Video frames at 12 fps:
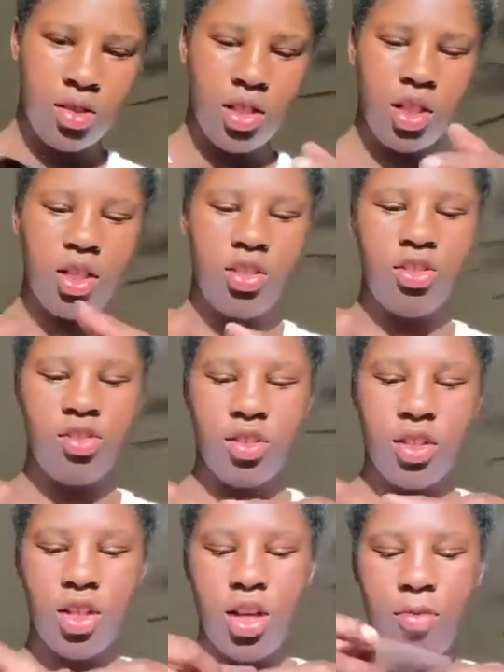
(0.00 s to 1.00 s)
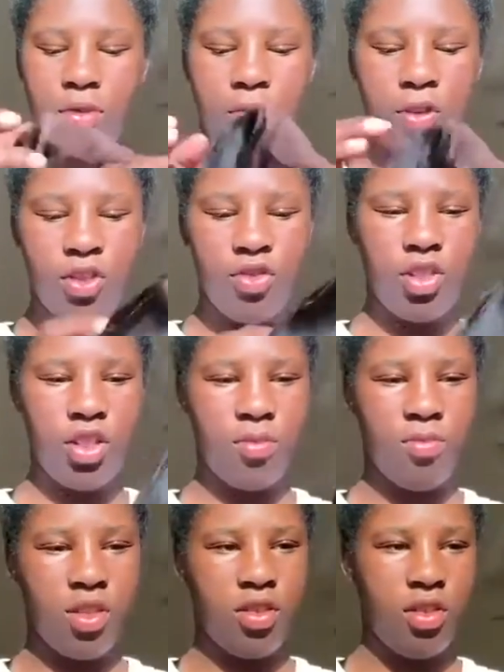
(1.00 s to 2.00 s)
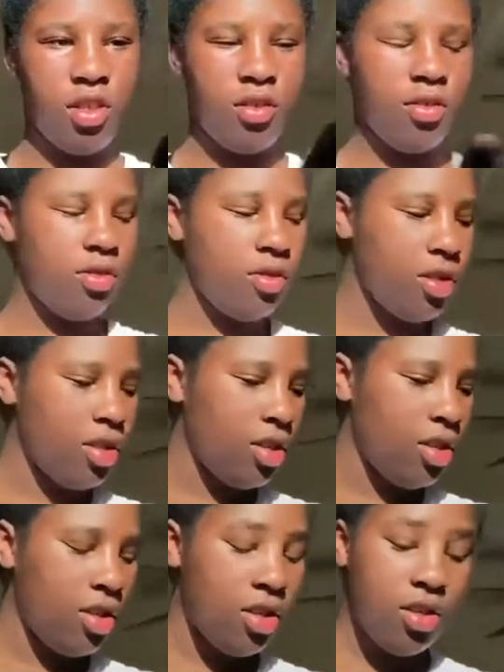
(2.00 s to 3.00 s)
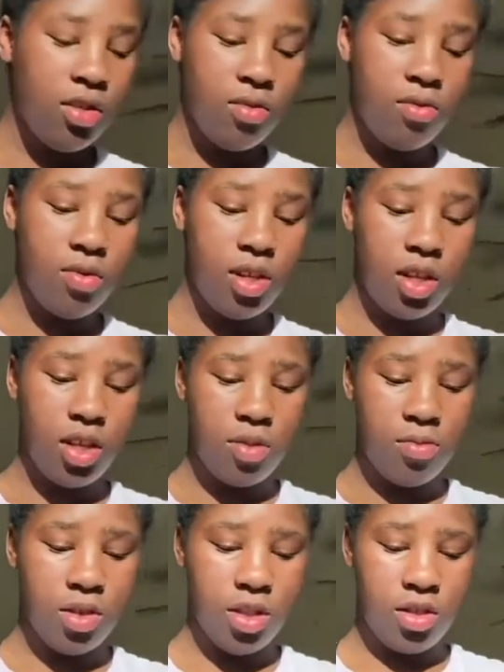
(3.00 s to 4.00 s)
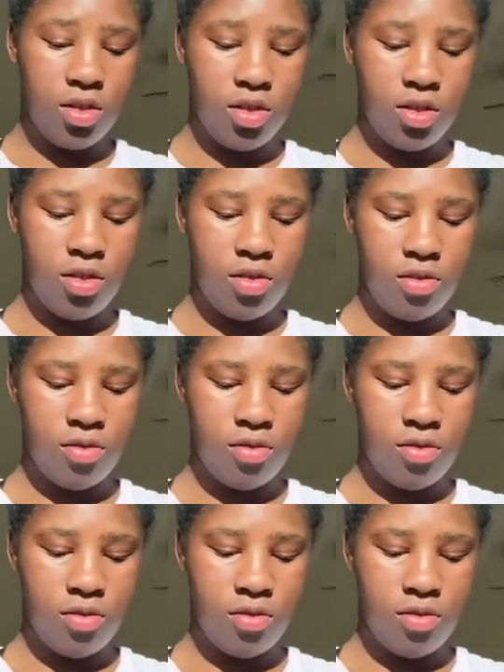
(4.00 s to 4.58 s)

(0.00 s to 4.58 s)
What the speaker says: And it's straight. I'll probably straighten it better out when I get my hair done.